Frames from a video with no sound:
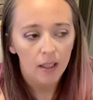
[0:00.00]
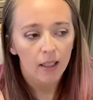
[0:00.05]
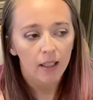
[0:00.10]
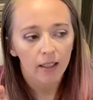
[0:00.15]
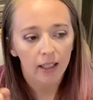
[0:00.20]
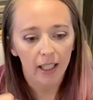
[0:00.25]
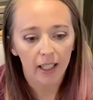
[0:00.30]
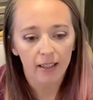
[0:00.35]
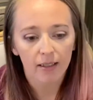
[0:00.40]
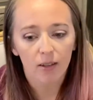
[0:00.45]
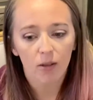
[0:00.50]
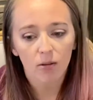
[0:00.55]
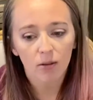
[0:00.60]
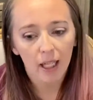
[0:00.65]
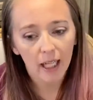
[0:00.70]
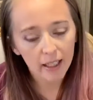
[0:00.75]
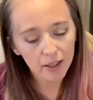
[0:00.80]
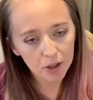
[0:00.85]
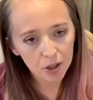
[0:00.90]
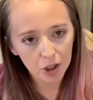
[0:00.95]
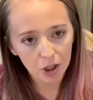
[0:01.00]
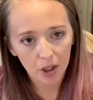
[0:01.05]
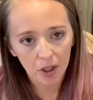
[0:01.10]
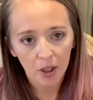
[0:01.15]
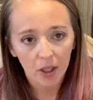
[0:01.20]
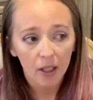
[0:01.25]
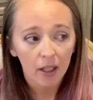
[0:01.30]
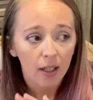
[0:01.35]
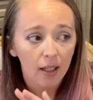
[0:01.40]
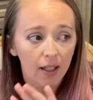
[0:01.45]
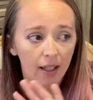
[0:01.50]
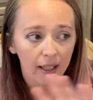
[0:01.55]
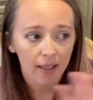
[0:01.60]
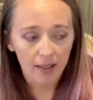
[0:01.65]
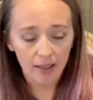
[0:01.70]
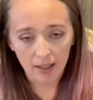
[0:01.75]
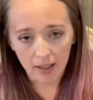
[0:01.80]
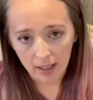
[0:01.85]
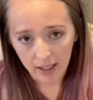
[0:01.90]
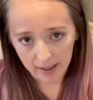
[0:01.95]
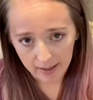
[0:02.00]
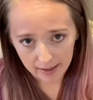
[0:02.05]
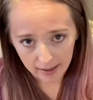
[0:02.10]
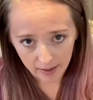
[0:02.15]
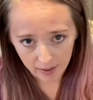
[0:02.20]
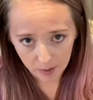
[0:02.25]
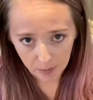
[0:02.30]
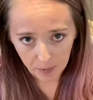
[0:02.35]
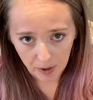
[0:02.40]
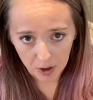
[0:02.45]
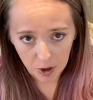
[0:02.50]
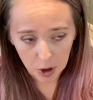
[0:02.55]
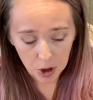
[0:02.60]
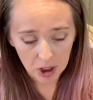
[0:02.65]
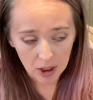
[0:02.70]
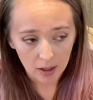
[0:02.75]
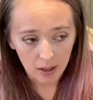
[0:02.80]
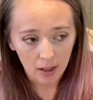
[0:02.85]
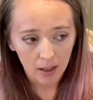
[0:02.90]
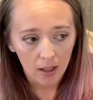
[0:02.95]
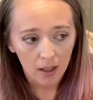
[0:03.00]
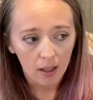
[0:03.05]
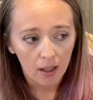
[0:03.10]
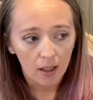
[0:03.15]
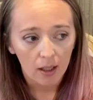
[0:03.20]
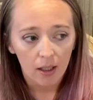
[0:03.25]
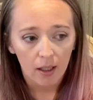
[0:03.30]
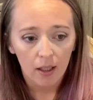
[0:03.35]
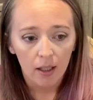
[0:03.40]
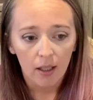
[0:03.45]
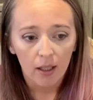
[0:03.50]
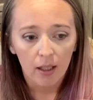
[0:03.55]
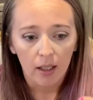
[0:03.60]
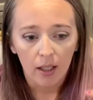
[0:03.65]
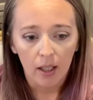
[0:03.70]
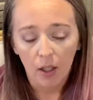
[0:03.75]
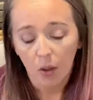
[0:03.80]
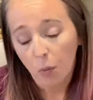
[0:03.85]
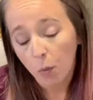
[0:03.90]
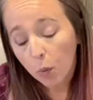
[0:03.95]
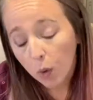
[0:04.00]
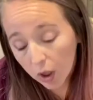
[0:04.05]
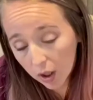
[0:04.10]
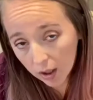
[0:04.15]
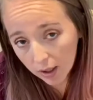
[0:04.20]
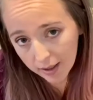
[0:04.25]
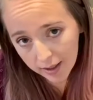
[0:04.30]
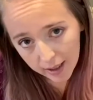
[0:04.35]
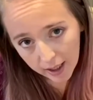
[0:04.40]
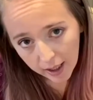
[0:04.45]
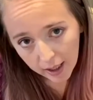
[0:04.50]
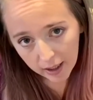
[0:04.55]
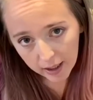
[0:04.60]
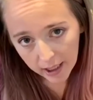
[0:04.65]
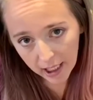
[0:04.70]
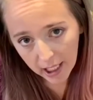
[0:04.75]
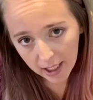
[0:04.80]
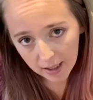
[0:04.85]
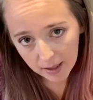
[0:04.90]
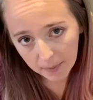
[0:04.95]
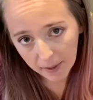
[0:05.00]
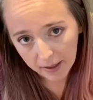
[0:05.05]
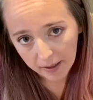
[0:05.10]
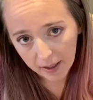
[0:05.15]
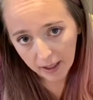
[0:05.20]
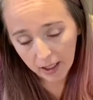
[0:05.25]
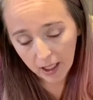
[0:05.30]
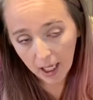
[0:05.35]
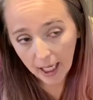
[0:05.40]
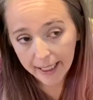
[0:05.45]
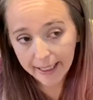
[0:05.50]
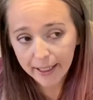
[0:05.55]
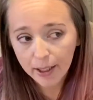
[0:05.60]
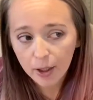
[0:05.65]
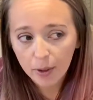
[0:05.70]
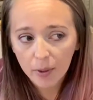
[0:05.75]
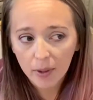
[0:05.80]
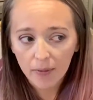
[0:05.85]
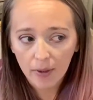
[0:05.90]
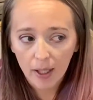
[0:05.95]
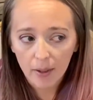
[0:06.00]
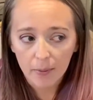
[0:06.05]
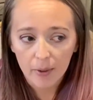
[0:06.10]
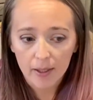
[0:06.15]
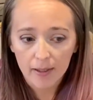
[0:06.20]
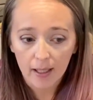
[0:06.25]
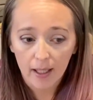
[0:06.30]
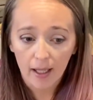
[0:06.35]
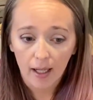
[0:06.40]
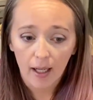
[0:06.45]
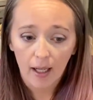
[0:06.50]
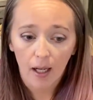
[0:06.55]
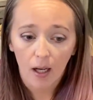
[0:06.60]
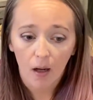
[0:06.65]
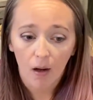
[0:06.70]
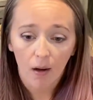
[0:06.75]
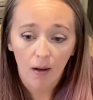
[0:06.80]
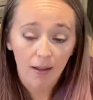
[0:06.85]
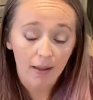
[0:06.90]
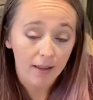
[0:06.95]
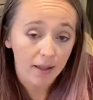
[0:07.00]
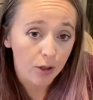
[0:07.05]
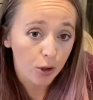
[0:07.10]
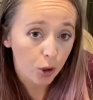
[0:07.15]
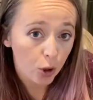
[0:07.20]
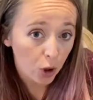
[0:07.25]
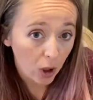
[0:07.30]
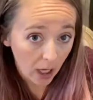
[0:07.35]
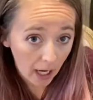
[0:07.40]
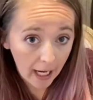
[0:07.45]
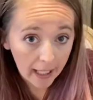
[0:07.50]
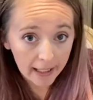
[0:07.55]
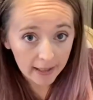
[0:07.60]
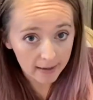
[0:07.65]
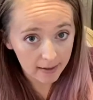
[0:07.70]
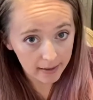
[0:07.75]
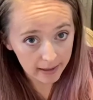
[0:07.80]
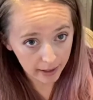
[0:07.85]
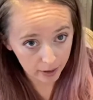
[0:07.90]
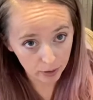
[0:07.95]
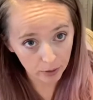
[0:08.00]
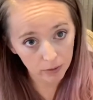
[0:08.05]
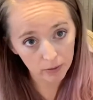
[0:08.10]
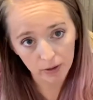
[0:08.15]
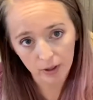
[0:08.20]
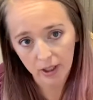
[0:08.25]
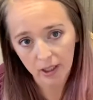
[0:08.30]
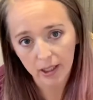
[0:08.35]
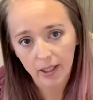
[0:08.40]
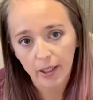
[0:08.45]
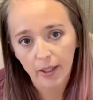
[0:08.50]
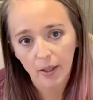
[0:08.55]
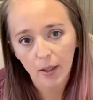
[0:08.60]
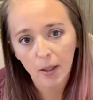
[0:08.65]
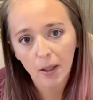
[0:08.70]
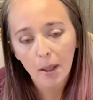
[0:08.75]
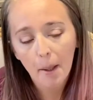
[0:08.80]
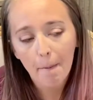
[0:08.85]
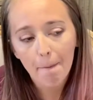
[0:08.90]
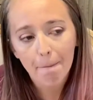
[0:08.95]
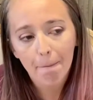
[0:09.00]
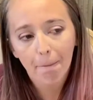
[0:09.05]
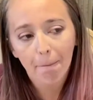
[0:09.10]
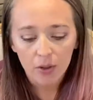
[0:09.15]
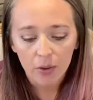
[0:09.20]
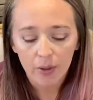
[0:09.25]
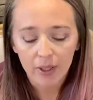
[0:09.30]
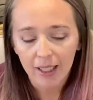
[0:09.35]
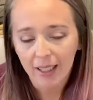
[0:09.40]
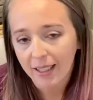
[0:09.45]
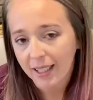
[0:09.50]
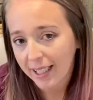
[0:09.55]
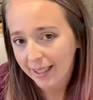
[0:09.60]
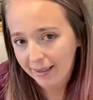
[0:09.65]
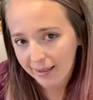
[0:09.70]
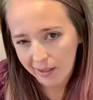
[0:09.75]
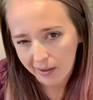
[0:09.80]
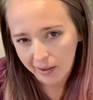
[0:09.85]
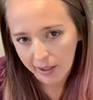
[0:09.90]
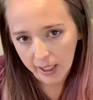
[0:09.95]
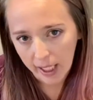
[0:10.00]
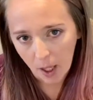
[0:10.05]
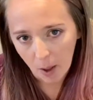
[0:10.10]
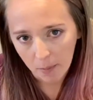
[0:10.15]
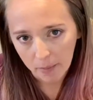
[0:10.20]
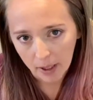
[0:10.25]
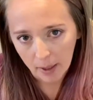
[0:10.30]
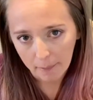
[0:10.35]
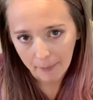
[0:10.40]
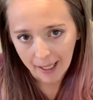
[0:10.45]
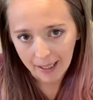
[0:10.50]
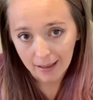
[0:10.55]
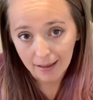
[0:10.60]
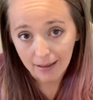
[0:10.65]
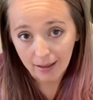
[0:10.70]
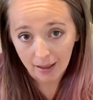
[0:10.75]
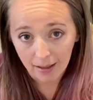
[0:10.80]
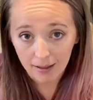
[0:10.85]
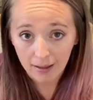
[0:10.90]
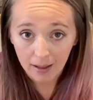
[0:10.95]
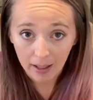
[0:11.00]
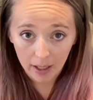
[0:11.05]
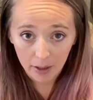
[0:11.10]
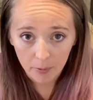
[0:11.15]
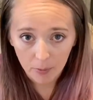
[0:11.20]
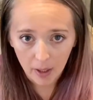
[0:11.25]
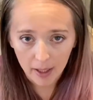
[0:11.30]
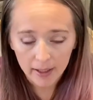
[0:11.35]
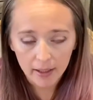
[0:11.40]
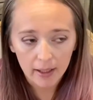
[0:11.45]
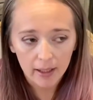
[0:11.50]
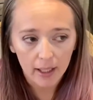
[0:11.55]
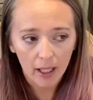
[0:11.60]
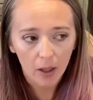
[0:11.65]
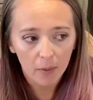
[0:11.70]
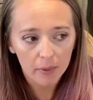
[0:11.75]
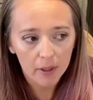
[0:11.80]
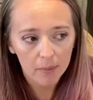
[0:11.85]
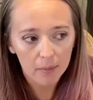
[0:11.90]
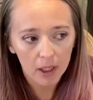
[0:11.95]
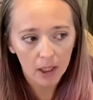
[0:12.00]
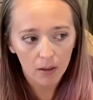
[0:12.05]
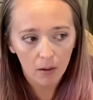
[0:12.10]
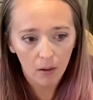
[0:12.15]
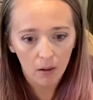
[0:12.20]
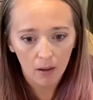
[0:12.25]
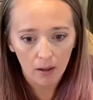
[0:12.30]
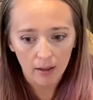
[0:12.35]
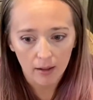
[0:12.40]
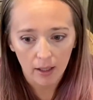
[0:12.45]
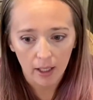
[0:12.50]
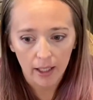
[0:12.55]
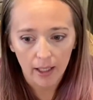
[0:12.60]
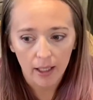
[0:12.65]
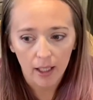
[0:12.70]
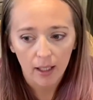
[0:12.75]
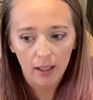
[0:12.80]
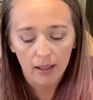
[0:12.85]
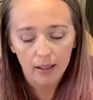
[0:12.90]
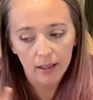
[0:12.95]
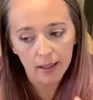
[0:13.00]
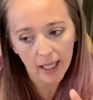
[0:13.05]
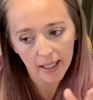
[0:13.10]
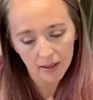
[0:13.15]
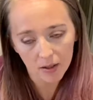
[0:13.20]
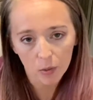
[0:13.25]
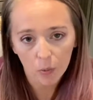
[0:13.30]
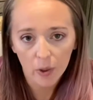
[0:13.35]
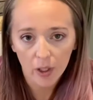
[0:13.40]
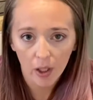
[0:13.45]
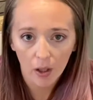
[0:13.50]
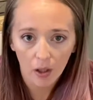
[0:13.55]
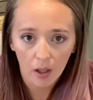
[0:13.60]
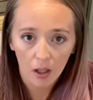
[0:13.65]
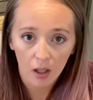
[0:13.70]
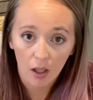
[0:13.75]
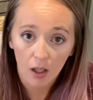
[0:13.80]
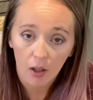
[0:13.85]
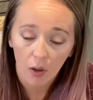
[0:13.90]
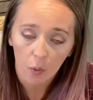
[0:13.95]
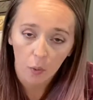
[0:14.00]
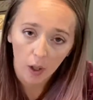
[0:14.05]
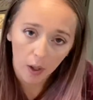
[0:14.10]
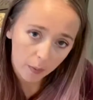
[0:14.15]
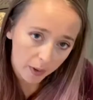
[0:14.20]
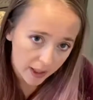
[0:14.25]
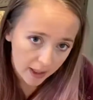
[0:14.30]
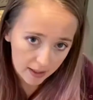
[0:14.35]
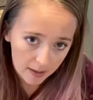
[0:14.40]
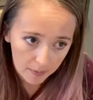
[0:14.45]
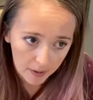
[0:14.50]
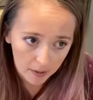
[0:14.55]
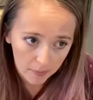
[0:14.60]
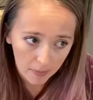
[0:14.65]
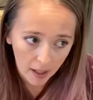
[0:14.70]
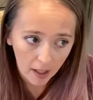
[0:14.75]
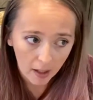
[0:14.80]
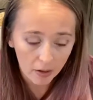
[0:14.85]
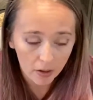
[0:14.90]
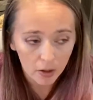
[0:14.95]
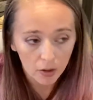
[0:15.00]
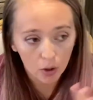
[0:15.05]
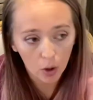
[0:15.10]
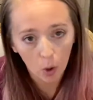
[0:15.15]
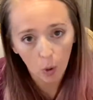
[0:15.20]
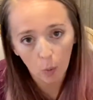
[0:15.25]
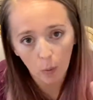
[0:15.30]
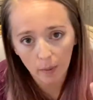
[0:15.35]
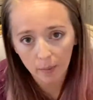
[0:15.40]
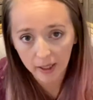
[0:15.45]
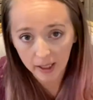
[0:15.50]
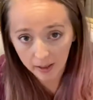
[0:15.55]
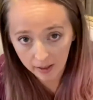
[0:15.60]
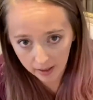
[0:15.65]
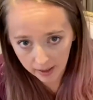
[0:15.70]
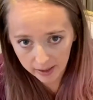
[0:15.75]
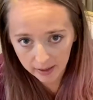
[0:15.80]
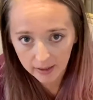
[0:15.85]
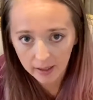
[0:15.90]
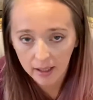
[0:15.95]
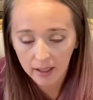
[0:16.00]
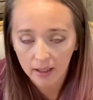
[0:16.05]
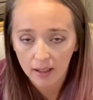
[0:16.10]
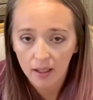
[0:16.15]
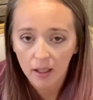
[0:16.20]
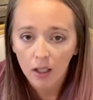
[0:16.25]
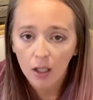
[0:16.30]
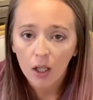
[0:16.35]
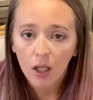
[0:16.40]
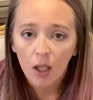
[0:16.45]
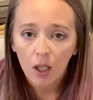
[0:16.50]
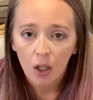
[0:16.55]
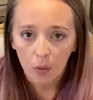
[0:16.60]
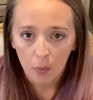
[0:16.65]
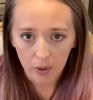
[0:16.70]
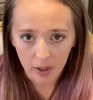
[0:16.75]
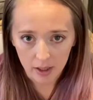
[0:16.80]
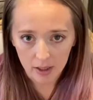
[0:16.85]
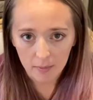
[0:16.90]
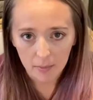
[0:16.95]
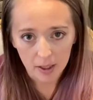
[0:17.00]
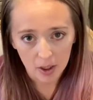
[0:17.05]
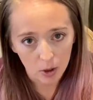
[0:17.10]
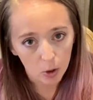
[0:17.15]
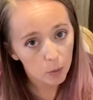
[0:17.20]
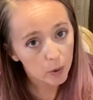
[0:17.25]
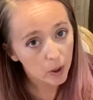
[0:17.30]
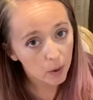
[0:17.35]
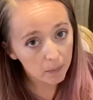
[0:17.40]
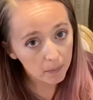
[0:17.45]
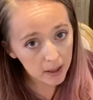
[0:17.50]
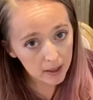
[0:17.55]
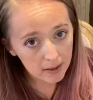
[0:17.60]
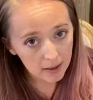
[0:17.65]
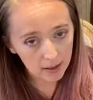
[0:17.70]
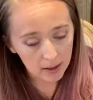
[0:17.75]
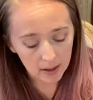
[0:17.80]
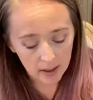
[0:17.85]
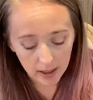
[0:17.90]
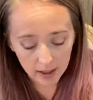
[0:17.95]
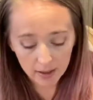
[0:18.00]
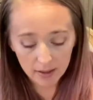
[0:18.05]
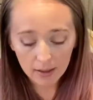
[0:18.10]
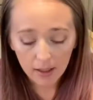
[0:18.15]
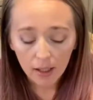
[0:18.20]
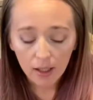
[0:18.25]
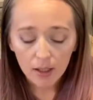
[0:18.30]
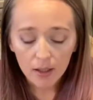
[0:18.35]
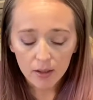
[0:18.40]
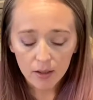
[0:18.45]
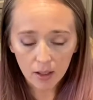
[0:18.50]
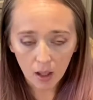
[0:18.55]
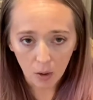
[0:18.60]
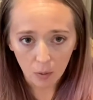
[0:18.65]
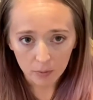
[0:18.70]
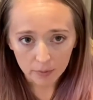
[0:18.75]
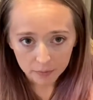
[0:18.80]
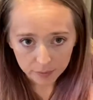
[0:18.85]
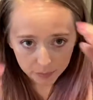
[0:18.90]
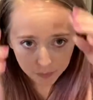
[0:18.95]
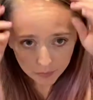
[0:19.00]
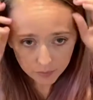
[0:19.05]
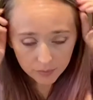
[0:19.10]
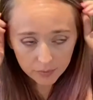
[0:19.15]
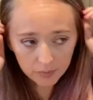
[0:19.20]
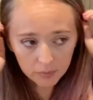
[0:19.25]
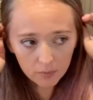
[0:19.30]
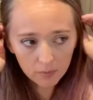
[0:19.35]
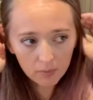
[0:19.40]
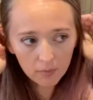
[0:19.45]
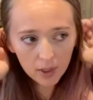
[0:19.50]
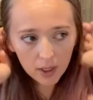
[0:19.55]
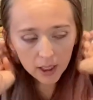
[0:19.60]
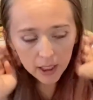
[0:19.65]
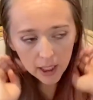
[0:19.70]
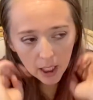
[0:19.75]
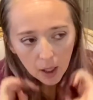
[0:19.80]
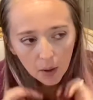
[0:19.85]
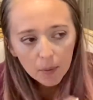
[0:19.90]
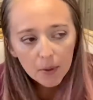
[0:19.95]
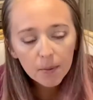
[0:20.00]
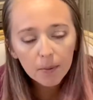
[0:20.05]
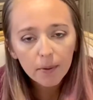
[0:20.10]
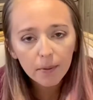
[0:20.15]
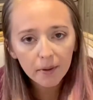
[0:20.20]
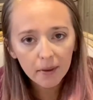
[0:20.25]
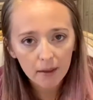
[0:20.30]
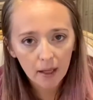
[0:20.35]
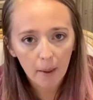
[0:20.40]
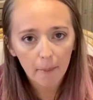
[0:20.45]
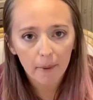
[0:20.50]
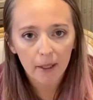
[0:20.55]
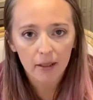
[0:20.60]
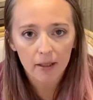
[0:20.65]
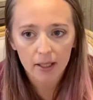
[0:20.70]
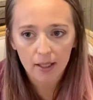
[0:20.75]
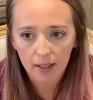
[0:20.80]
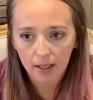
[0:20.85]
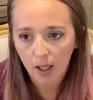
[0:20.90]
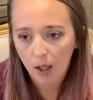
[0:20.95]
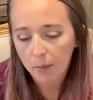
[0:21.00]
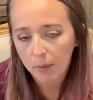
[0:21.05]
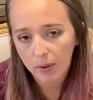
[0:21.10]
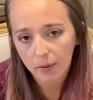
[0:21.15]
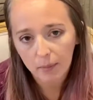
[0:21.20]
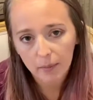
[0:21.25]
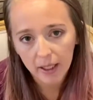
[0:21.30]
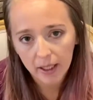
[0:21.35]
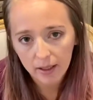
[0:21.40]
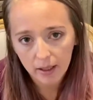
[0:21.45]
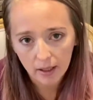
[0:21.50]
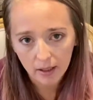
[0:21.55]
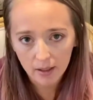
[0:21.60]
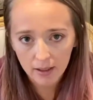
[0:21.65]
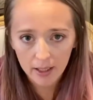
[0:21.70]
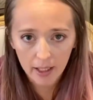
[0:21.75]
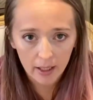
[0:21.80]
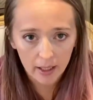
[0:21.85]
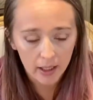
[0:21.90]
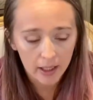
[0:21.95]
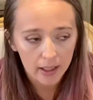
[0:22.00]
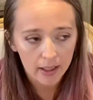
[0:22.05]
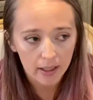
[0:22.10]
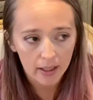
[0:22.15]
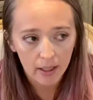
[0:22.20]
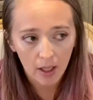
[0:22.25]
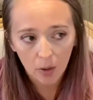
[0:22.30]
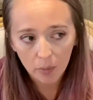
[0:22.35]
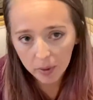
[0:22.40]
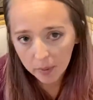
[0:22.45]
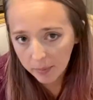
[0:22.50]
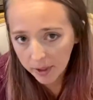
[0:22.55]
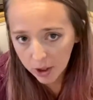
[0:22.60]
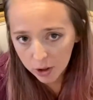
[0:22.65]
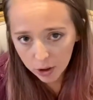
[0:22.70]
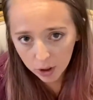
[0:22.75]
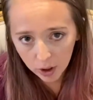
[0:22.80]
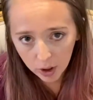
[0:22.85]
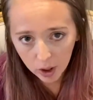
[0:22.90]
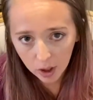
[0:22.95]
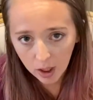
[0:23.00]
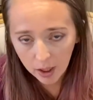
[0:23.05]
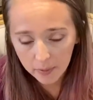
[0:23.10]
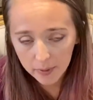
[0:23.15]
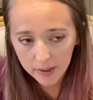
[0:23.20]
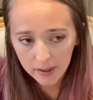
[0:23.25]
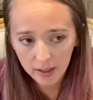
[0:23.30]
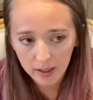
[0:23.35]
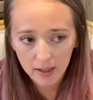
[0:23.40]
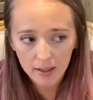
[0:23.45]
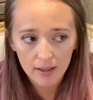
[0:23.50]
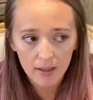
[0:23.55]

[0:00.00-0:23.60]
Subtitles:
Okay, so last year I did an Excel spreadsheet. It worked in the aspect that I knew if I was on track and schedule for the year. So it didn't necessarily help me on my day-to-day, right? It helped me on like, yes, we are where we need to be in math, or no, we're behind and we need to make sure we don't miss any days. So it helped me with that, but it didn't help me with my day-to-day. It didn't help me make sure I was getting